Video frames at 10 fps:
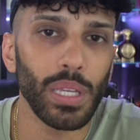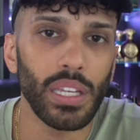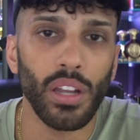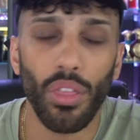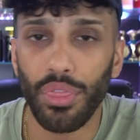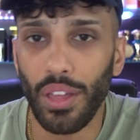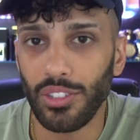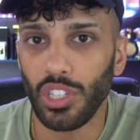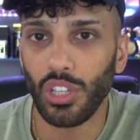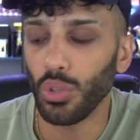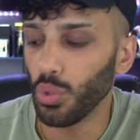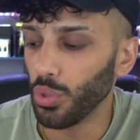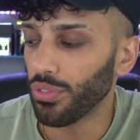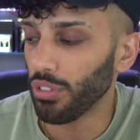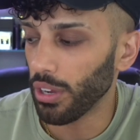be an authentic
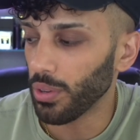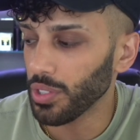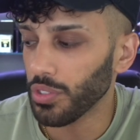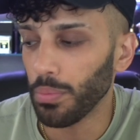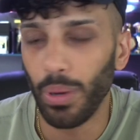oud fragrance,